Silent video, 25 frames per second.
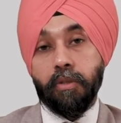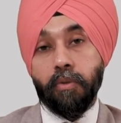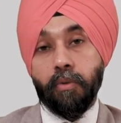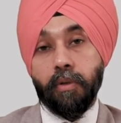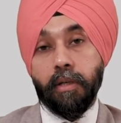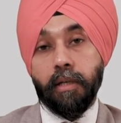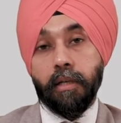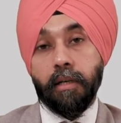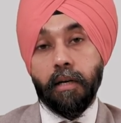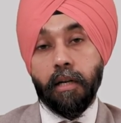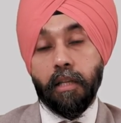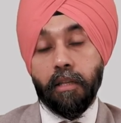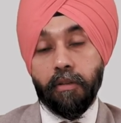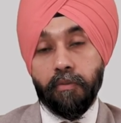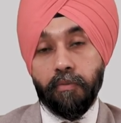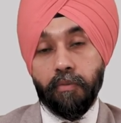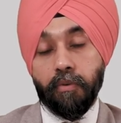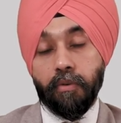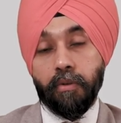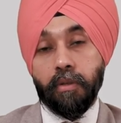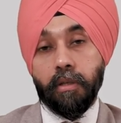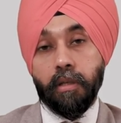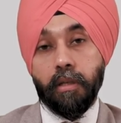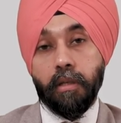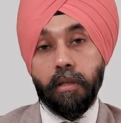during
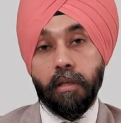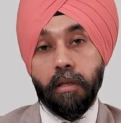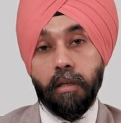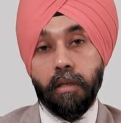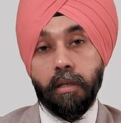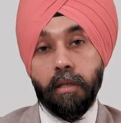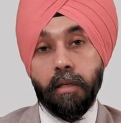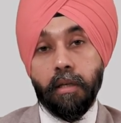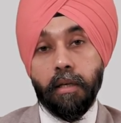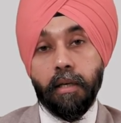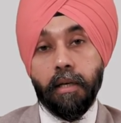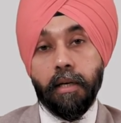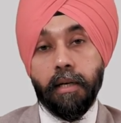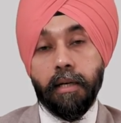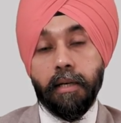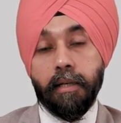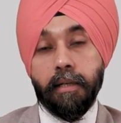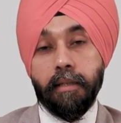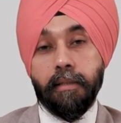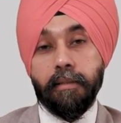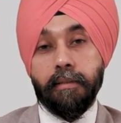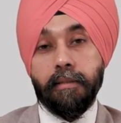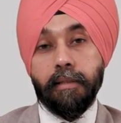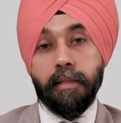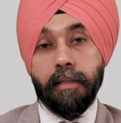transfusion
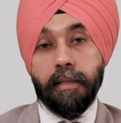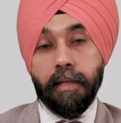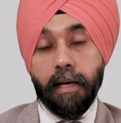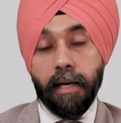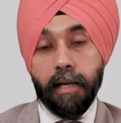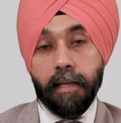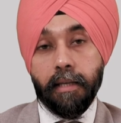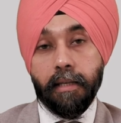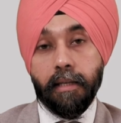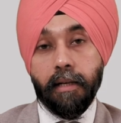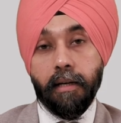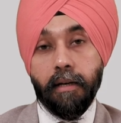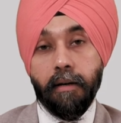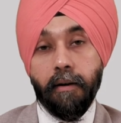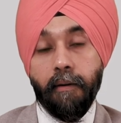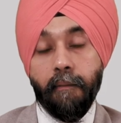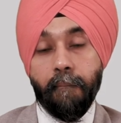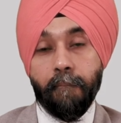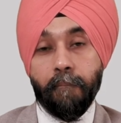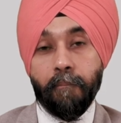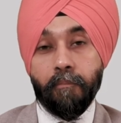is diarrhea,